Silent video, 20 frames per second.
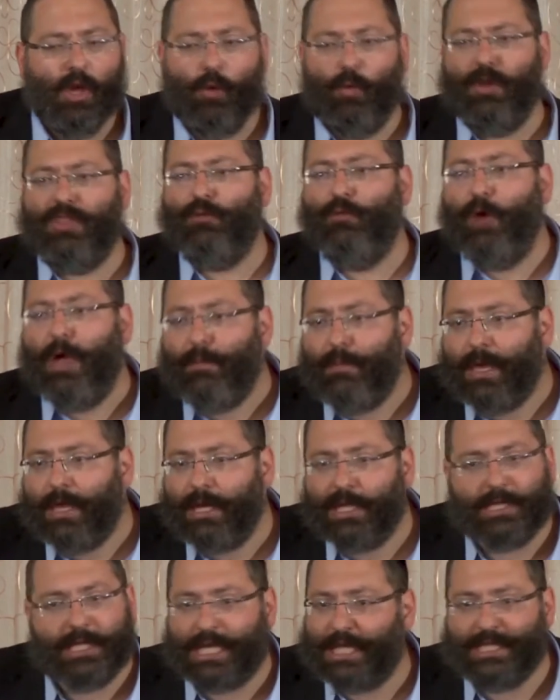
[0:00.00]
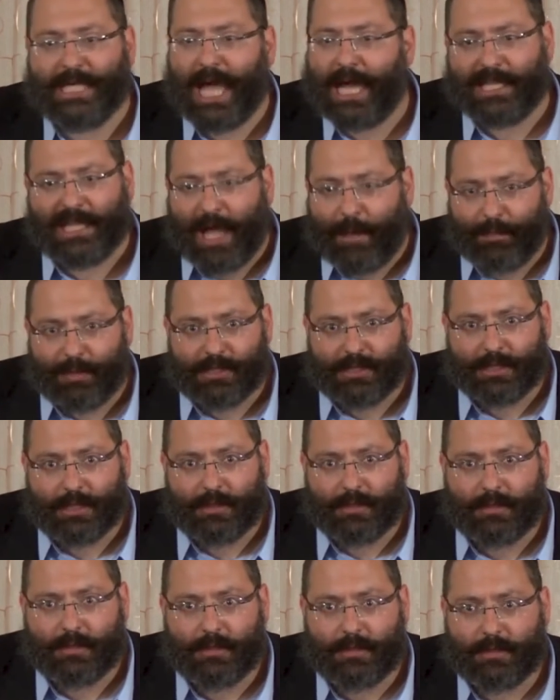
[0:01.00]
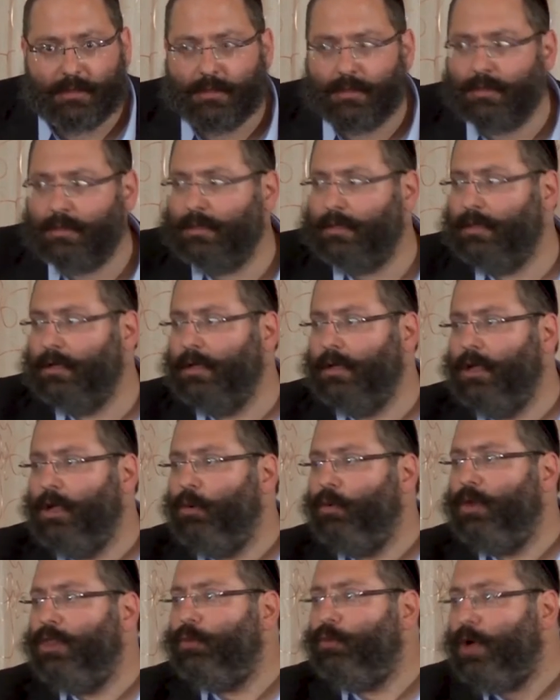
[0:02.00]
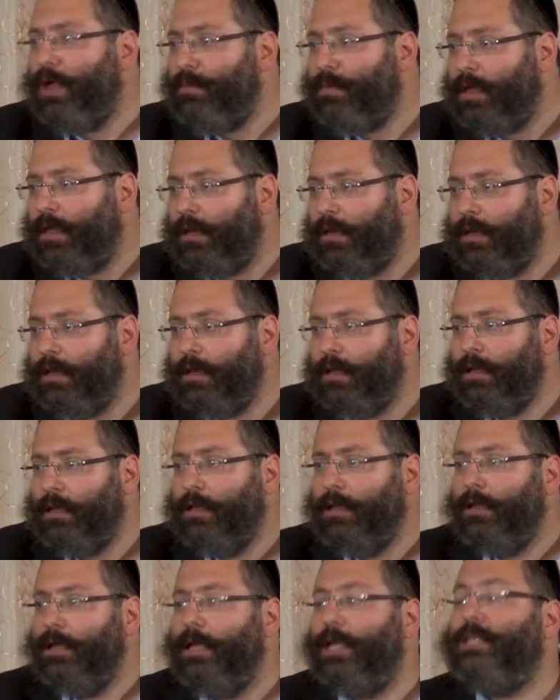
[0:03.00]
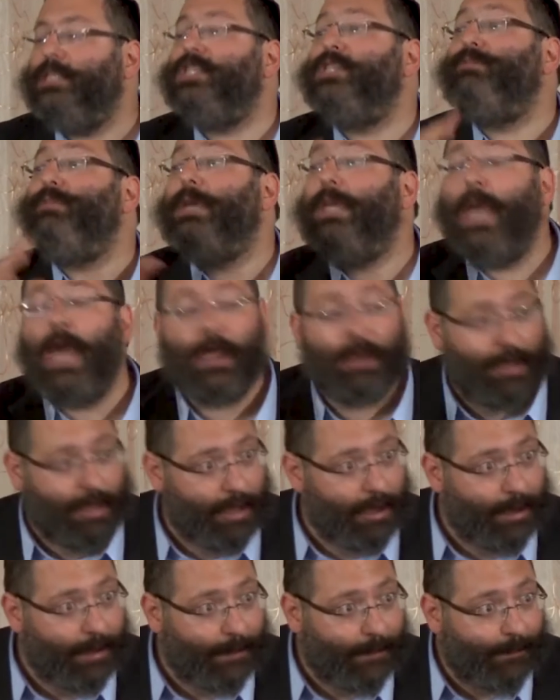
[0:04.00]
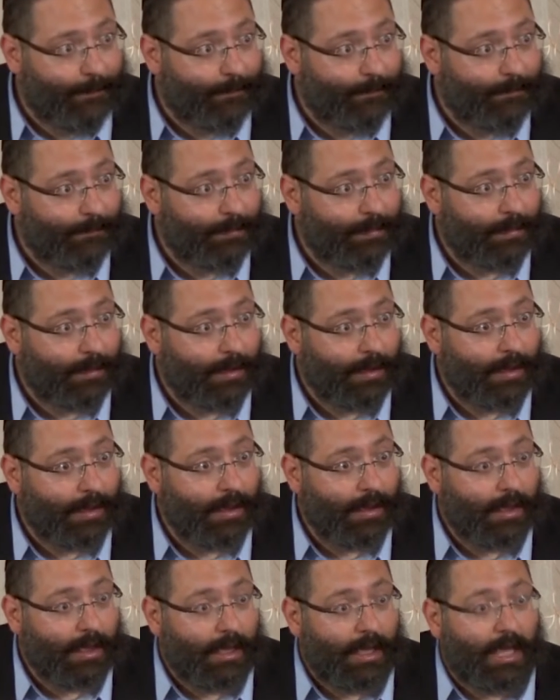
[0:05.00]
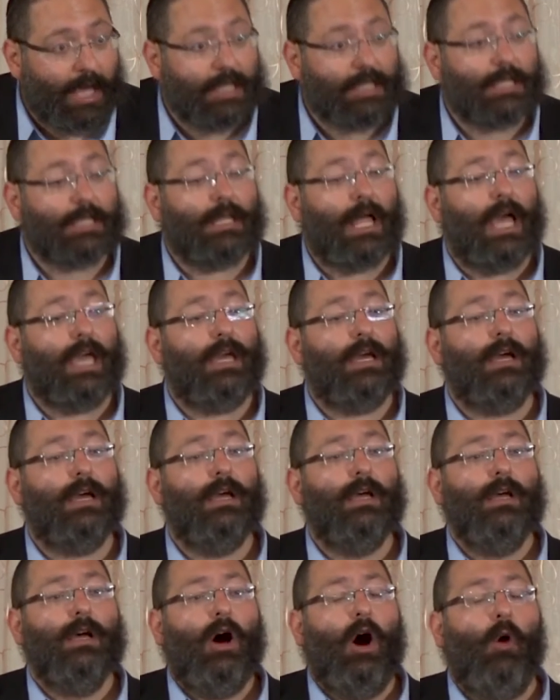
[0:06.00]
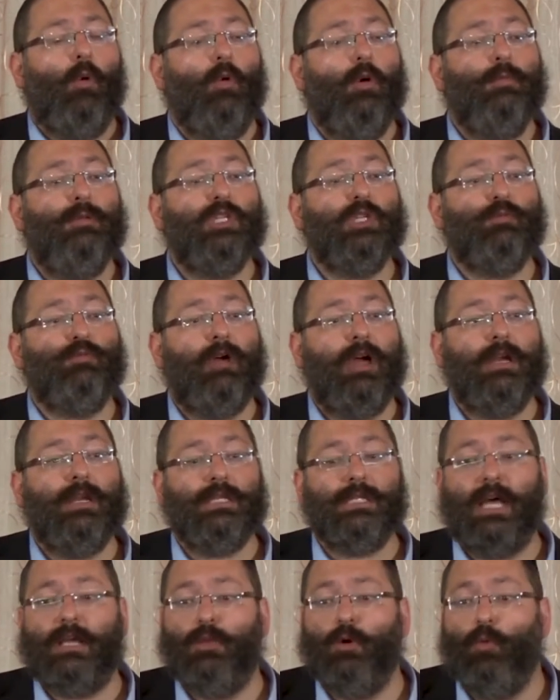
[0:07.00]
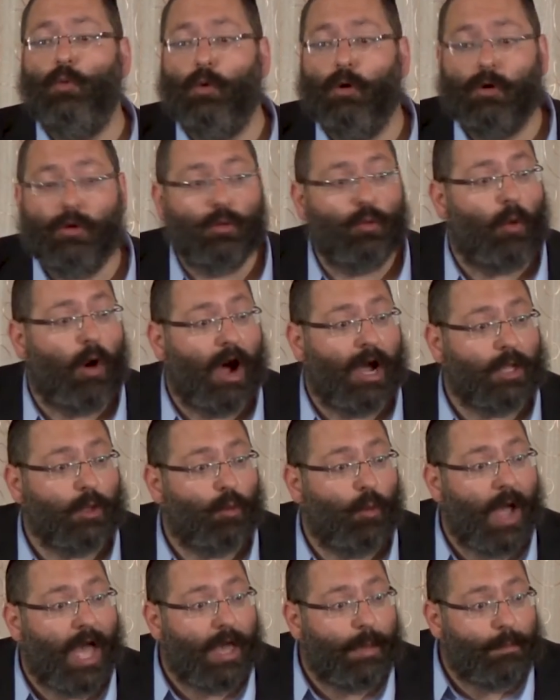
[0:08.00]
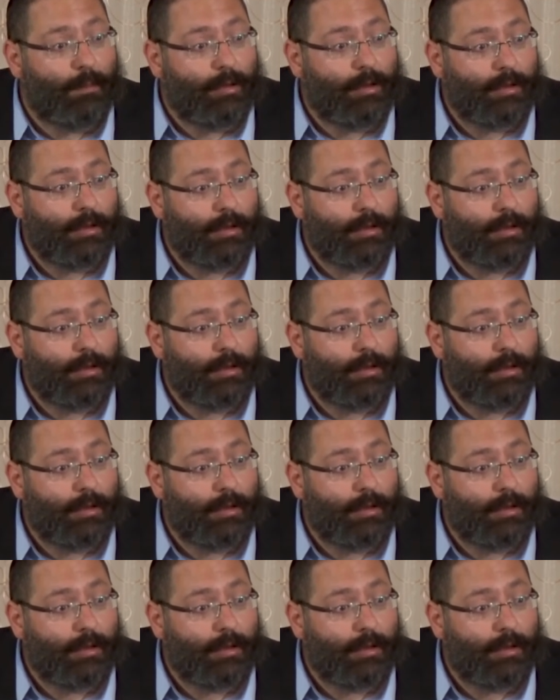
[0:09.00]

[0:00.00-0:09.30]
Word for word: With women, it's exact opposite. With women, it's spaghetti. It's like a woman's brain is like the World Wide Web.